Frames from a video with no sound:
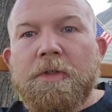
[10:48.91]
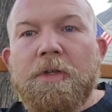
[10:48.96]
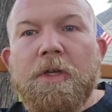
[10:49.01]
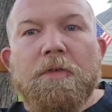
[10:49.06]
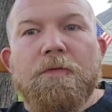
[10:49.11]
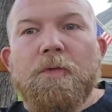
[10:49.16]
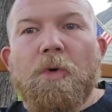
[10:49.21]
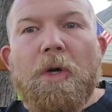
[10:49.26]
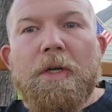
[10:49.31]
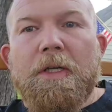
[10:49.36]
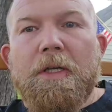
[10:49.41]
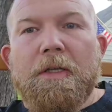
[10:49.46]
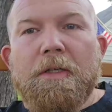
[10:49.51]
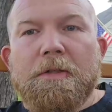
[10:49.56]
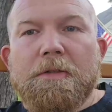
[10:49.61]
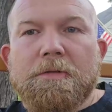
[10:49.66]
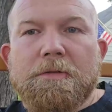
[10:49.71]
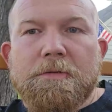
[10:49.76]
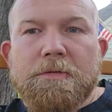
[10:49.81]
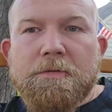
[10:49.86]
You have no
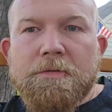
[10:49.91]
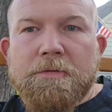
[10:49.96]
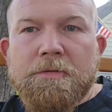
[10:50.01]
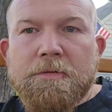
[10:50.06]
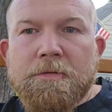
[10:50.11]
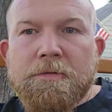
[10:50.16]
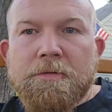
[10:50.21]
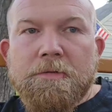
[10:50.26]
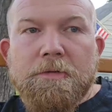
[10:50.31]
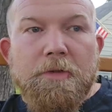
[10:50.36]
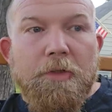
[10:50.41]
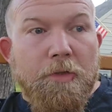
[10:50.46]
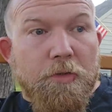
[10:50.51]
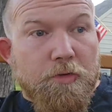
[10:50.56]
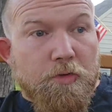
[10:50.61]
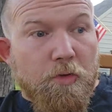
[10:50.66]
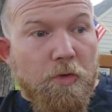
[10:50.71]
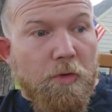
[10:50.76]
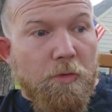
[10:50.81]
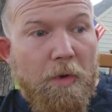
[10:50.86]
idea. You
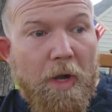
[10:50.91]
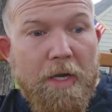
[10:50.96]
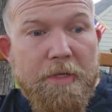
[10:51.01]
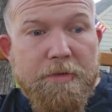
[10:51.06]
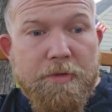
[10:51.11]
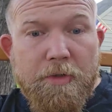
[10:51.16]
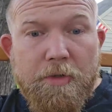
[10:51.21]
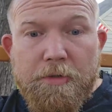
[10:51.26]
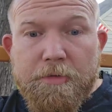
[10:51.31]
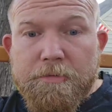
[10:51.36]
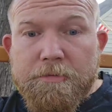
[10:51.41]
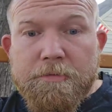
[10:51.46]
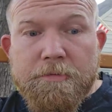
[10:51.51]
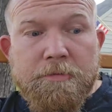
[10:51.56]
just know it rides good.